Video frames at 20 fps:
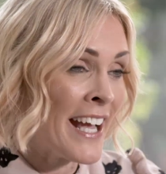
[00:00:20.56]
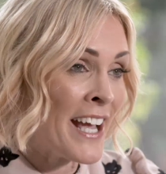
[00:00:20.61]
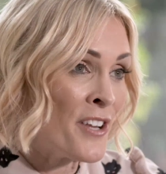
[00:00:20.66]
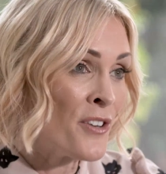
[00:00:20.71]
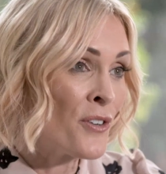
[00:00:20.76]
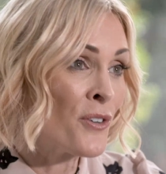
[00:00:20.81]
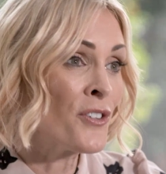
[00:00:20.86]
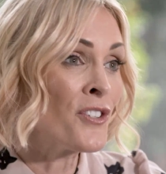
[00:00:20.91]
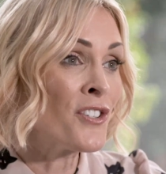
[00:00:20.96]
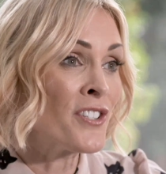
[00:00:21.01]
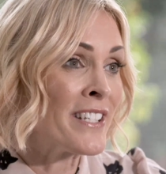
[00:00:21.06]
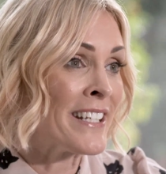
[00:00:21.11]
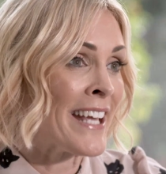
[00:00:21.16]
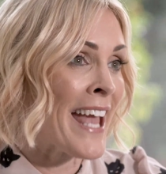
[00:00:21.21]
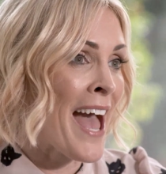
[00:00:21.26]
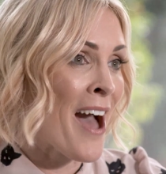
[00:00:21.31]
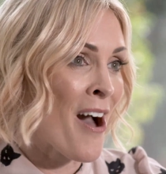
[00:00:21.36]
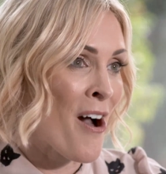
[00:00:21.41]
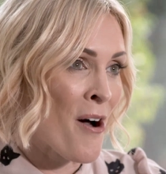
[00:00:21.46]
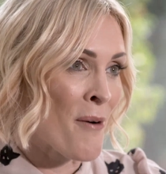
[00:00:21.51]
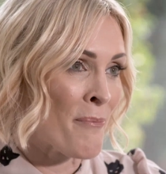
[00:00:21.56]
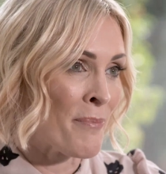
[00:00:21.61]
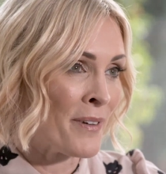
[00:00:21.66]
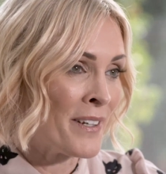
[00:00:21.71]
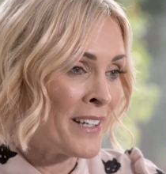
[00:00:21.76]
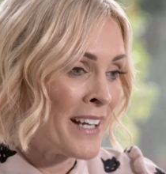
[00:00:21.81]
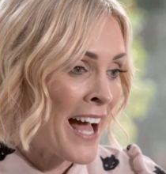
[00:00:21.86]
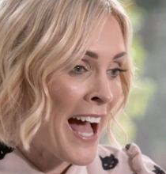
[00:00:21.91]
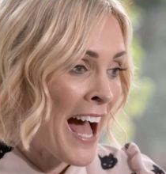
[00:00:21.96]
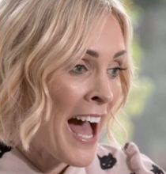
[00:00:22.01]
in order to get up
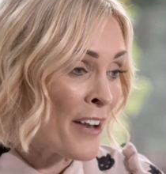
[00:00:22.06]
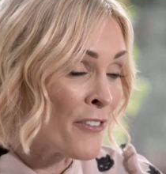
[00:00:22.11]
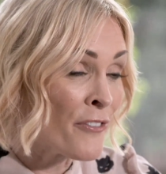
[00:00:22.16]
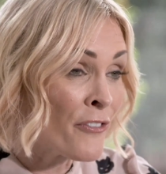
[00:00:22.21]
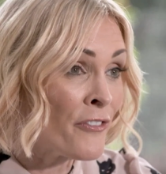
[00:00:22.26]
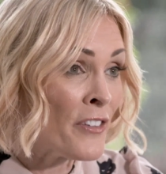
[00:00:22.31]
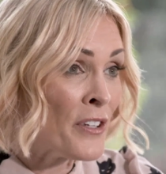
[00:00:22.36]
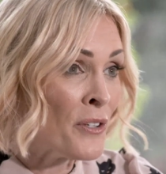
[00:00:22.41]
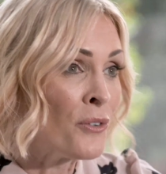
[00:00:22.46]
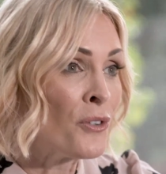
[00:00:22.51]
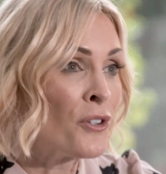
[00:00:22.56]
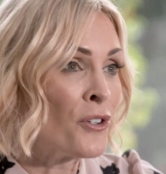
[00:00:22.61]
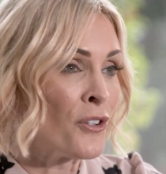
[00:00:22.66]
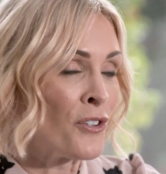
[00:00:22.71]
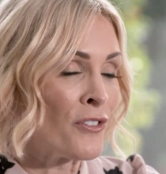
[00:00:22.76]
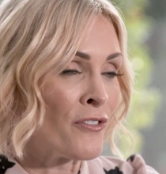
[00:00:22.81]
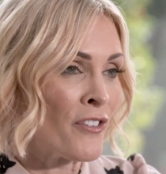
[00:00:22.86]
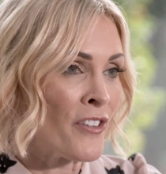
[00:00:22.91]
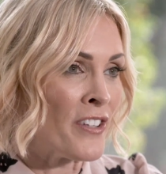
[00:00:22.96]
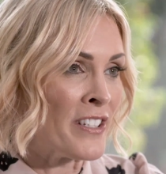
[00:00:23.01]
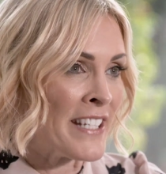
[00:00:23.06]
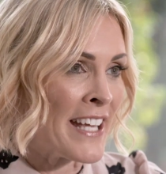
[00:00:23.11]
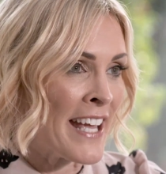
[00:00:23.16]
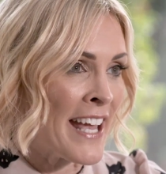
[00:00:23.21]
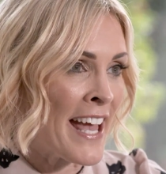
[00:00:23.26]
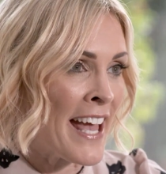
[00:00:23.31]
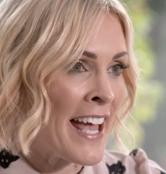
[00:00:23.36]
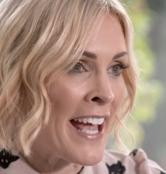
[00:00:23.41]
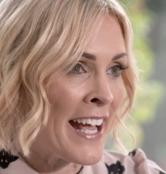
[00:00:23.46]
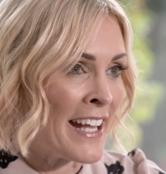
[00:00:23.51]
and feel good for the
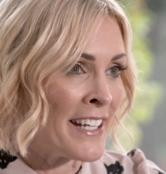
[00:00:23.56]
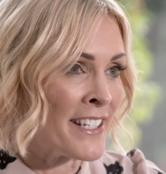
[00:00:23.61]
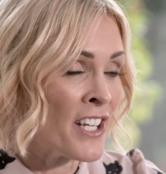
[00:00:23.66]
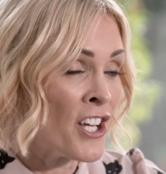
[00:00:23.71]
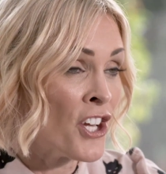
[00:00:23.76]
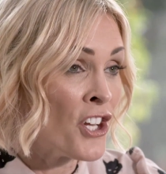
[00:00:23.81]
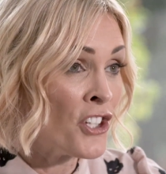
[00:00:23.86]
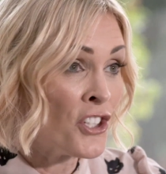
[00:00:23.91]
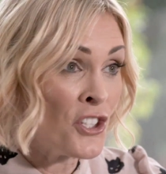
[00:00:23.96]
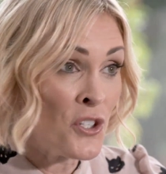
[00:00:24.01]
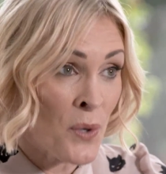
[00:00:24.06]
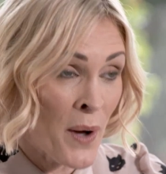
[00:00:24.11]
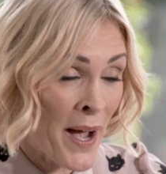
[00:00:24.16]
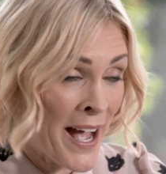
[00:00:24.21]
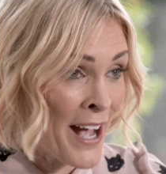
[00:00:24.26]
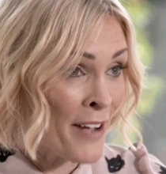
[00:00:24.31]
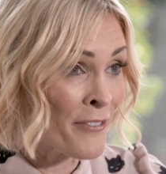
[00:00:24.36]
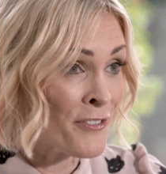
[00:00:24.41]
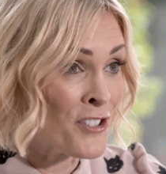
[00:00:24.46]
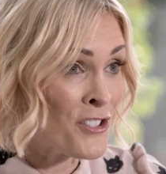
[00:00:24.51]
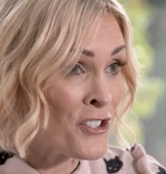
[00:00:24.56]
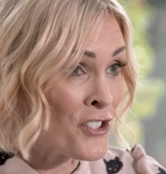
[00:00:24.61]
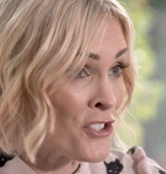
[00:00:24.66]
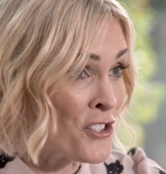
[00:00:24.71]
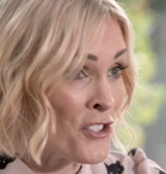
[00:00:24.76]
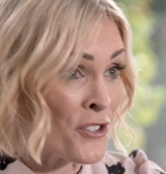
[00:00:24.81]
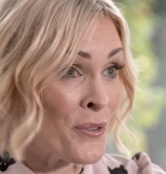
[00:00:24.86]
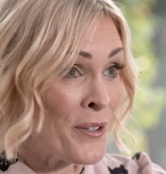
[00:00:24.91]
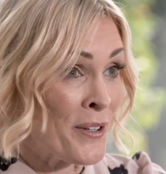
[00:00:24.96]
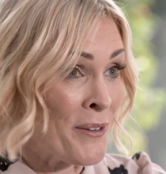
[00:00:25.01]
day ahead, you have to
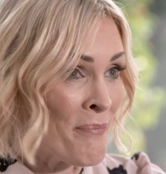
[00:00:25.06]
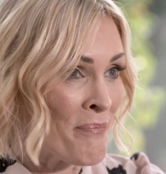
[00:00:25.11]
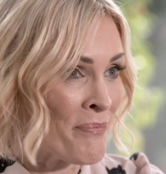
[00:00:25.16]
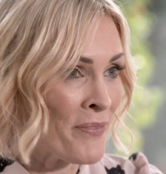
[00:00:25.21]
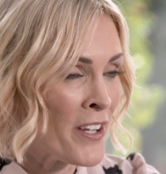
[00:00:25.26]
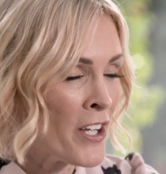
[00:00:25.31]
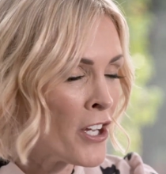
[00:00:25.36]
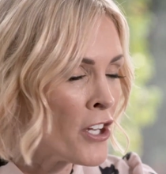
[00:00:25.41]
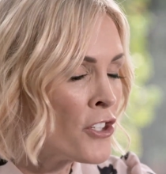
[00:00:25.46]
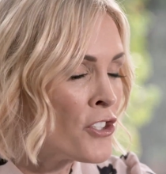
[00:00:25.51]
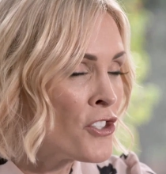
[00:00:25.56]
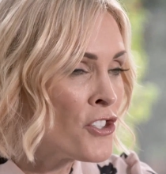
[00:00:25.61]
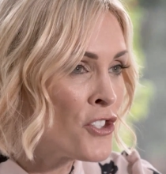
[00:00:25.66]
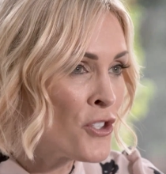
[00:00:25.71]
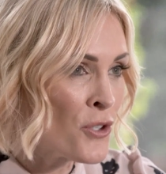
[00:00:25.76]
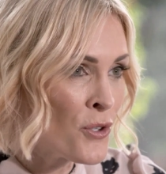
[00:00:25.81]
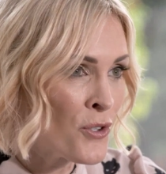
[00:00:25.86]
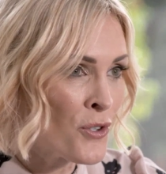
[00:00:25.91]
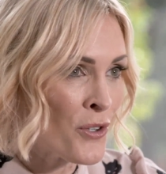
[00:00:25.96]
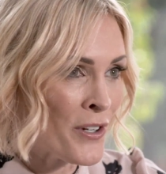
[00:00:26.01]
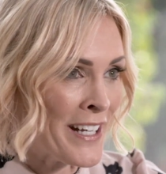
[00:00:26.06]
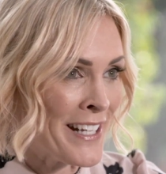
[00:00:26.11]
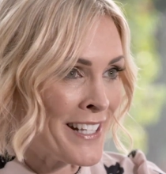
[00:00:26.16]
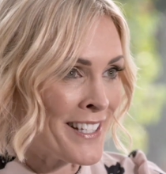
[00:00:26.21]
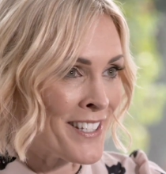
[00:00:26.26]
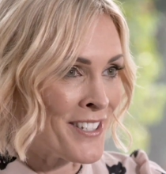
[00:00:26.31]
just do it. Do not hit